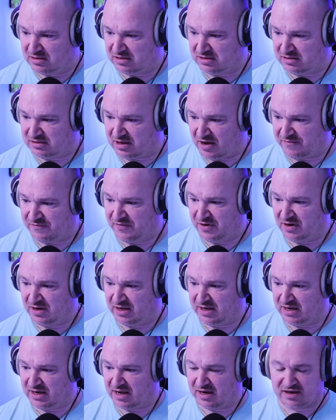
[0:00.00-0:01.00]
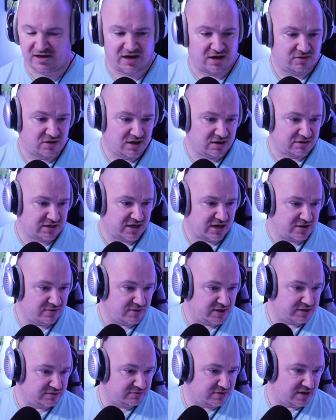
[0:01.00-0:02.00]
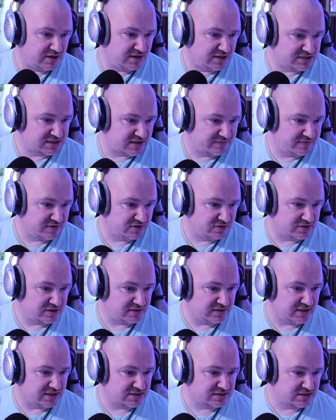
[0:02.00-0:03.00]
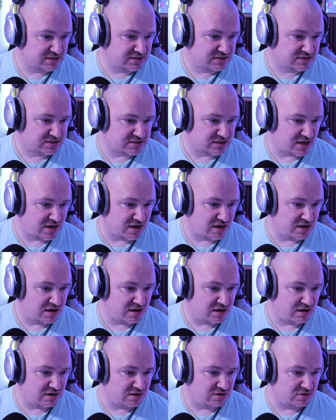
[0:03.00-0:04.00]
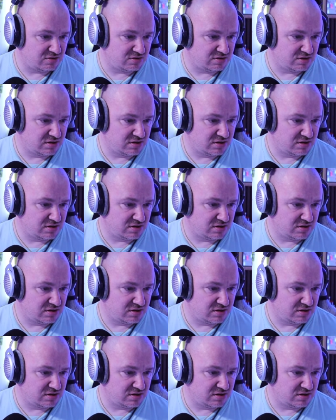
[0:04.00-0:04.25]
Definitely an echo. Okay, wait, right, let's have a look at this. So...